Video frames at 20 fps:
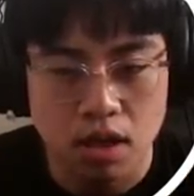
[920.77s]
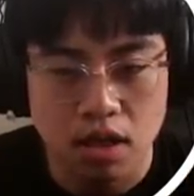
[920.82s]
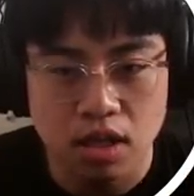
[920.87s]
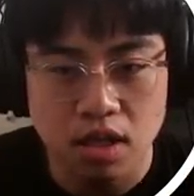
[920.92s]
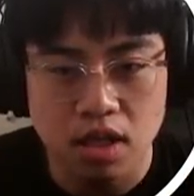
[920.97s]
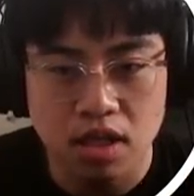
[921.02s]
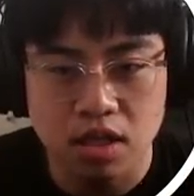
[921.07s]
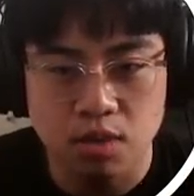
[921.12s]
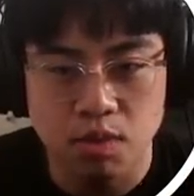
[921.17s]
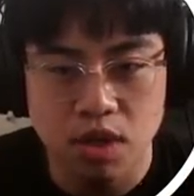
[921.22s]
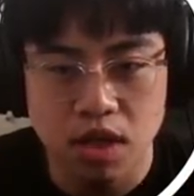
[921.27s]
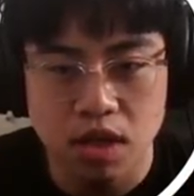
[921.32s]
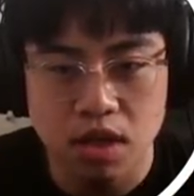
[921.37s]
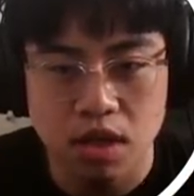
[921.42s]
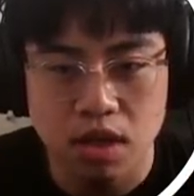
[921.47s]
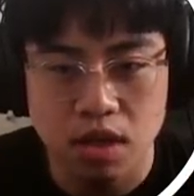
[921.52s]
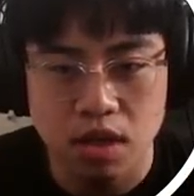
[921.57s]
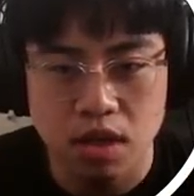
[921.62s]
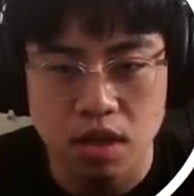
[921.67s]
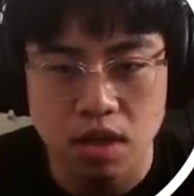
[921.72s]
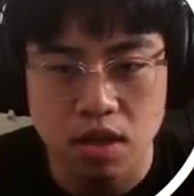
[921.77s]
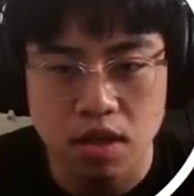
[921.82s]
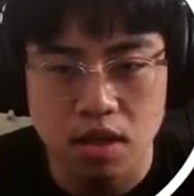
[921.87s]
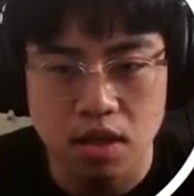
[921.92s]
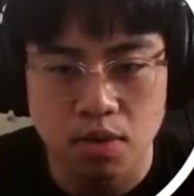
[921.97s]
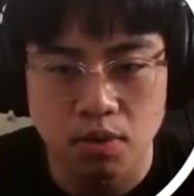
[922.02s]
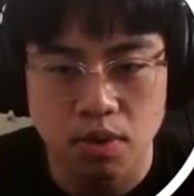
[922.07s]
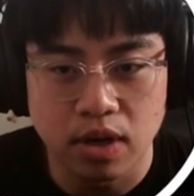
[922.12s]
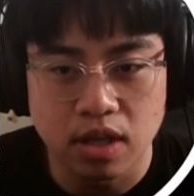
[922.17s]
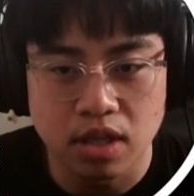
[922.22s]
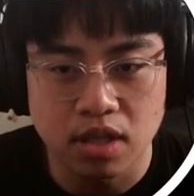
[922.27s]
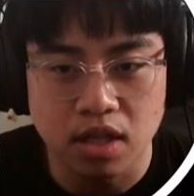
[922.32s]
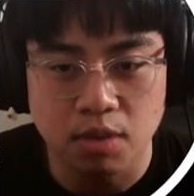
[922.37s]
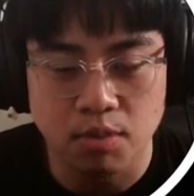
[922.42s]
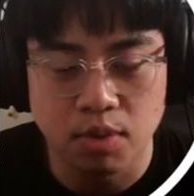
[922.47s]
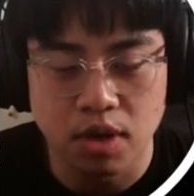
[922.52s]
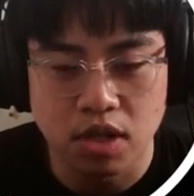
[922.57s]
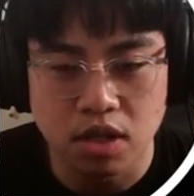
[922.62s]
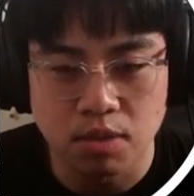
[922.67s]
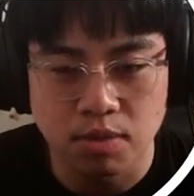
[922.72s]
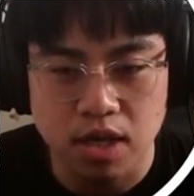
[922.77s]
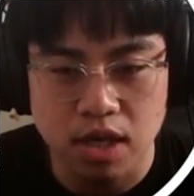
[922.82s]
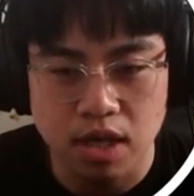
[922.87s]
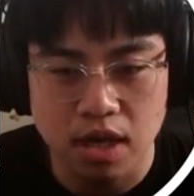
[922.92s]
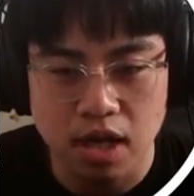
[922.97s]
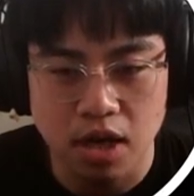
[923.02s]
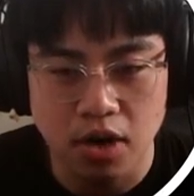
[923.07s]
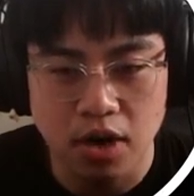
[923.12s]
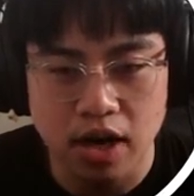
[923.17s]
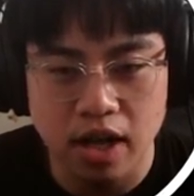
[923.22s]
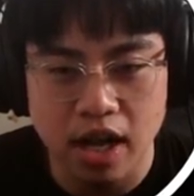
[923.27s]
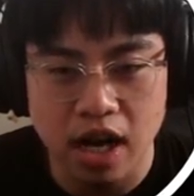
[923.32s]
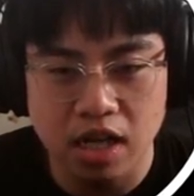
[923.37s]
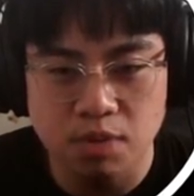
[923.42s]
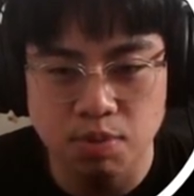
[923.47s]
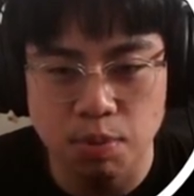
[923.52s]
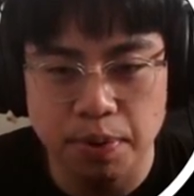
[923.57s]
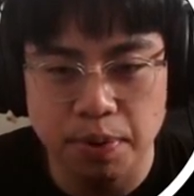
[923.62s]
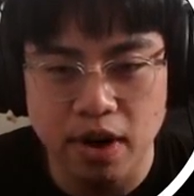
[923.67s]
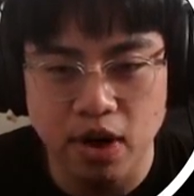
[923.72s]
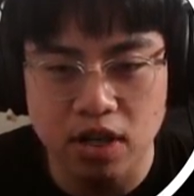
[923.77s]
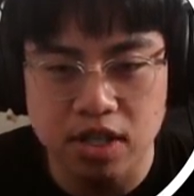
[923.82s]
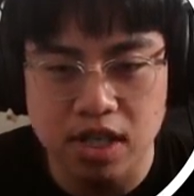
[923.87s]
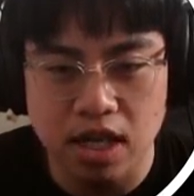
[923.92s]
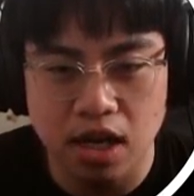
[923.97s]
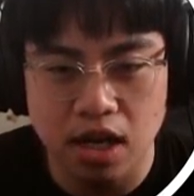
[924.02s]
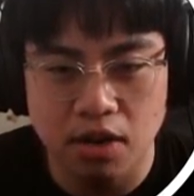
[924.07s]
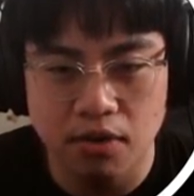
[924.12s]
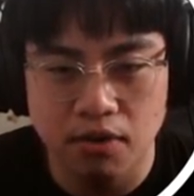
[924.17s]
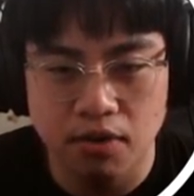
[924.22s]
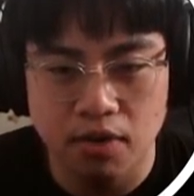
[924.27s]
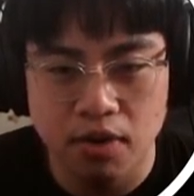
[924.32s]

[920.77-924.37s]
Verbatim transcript: think that's me. Wait, this is gonna be a jump scare. All right, guys, prepare yourself.